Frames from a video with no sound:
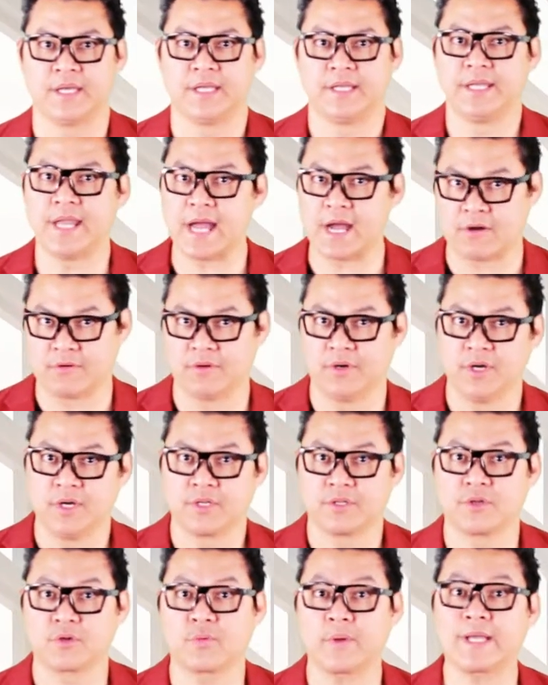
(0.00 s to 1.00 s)
Now,
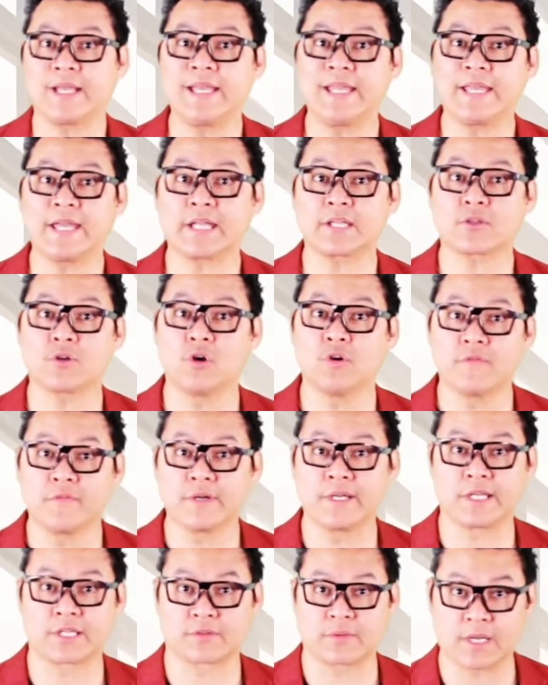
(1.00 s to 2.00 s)
to quickly get
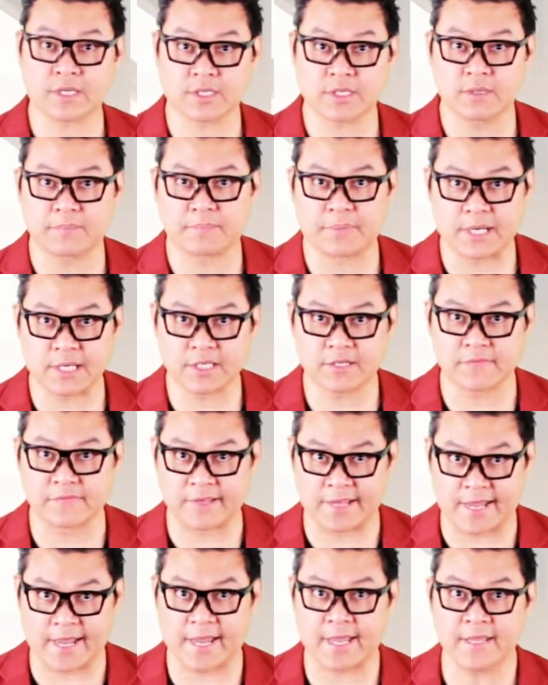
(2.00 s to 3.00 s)
over the structural parts of
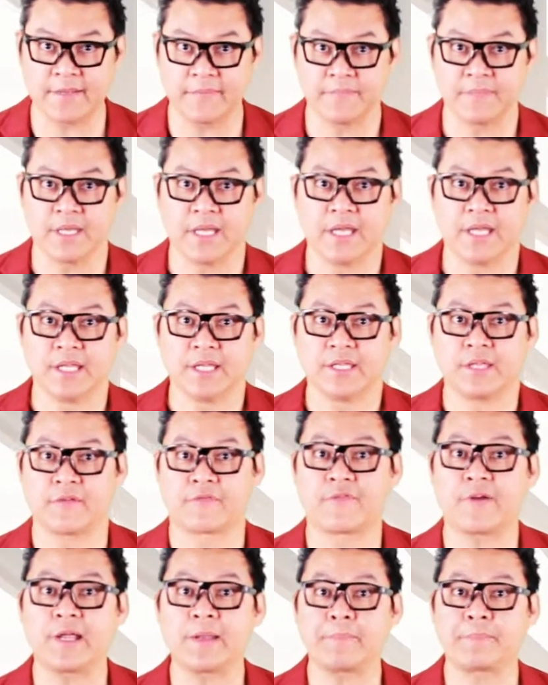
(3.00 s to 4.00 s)
the eye, the
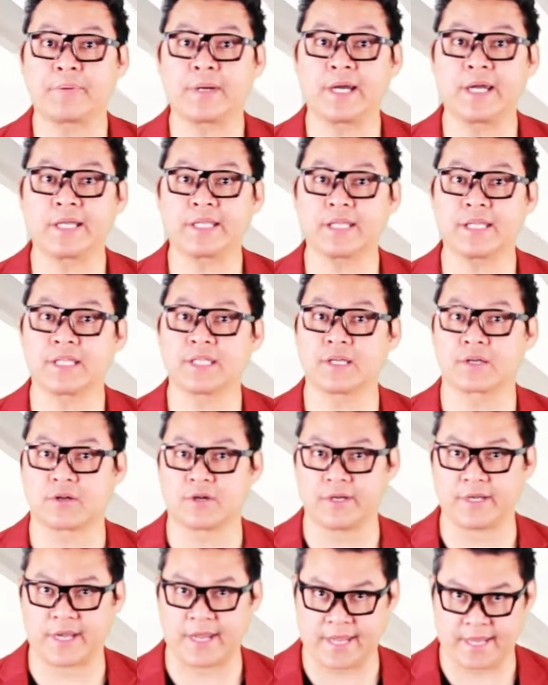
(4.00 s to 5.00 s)
front part is the
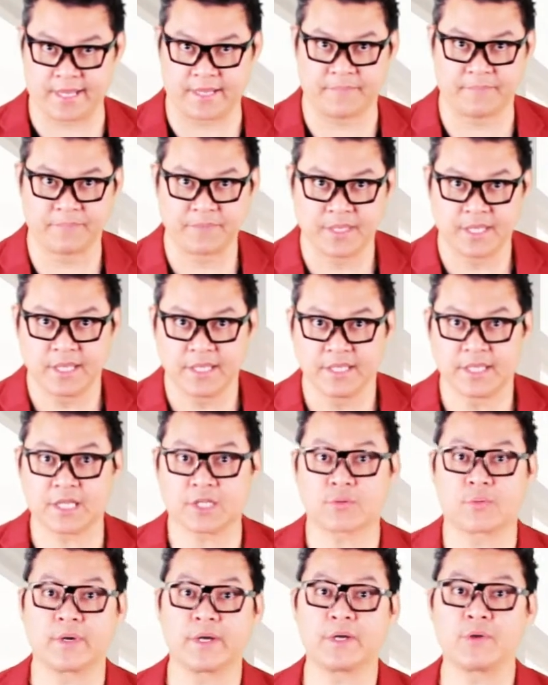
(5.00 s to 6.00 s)
cornea.
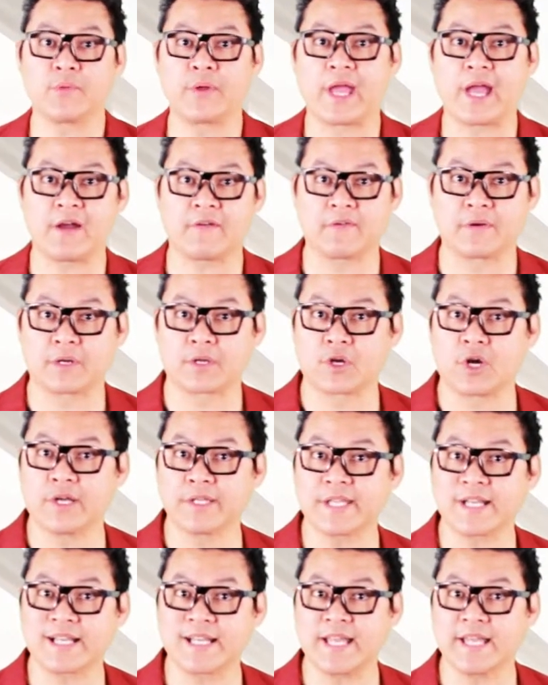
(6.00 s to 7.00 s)
That's where we have our
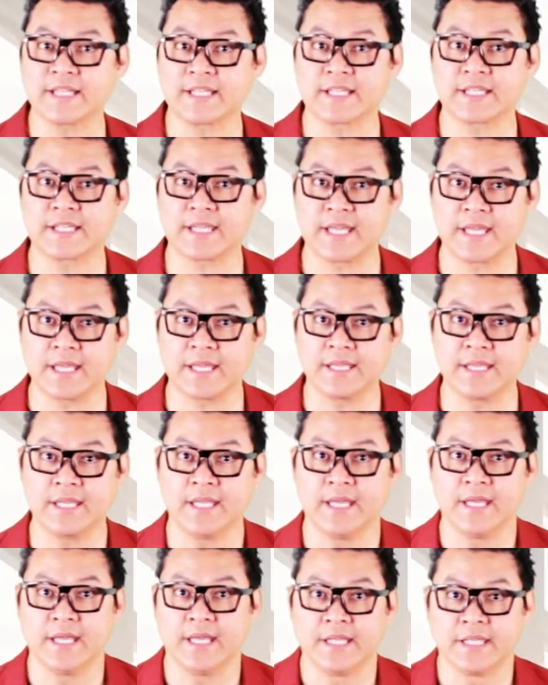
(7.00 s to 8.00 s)
contact lenses
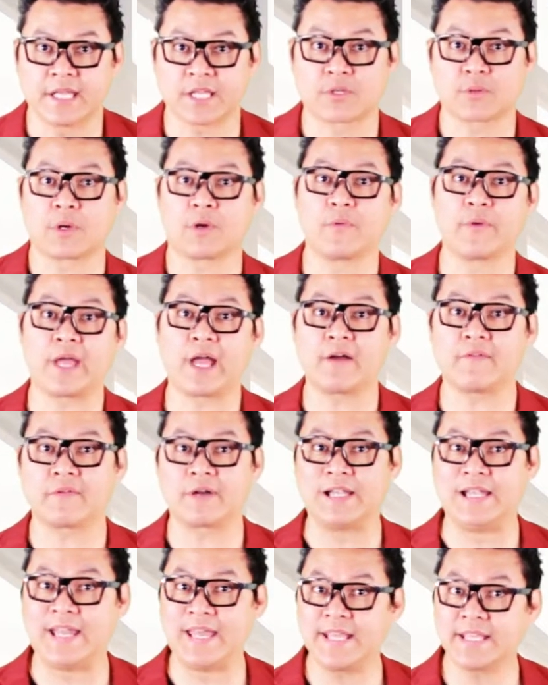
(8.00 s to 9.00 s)
in. That's where we have
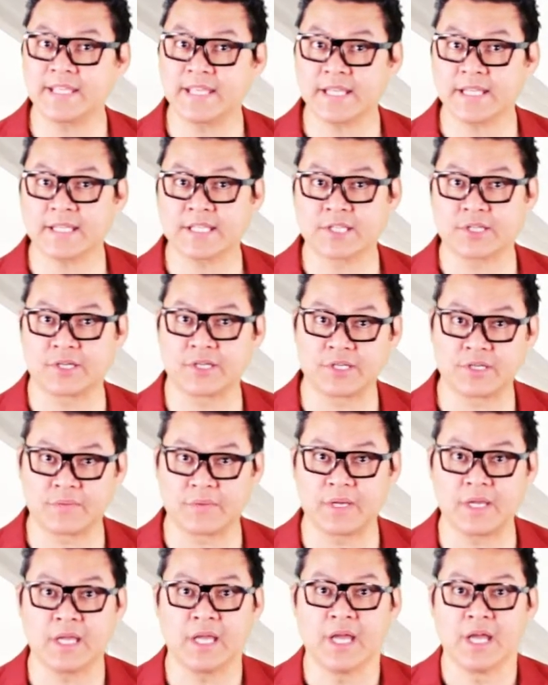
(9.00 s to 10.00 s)
our LASIK
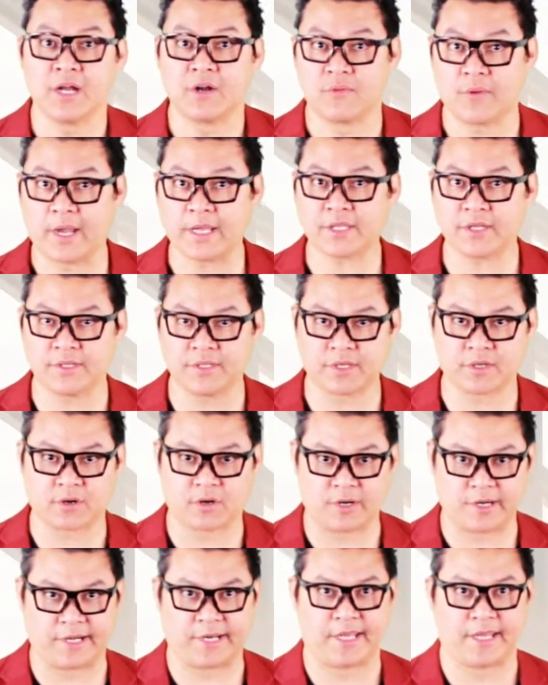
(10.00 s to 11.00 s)
surgery right on the
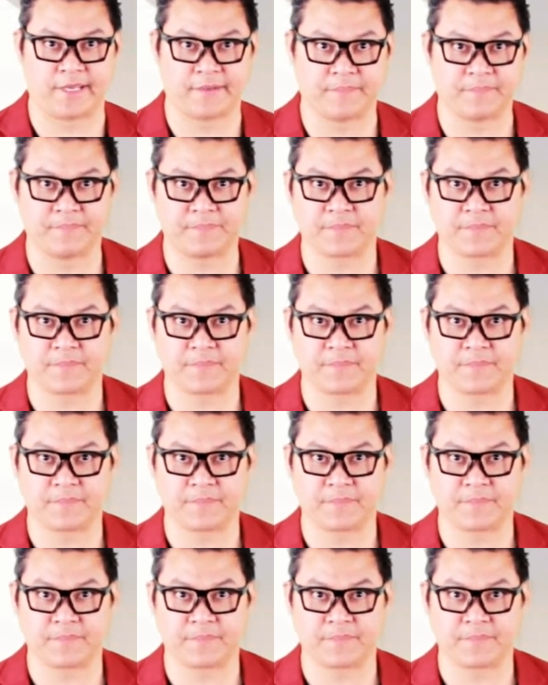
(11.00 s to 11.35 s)
cornea.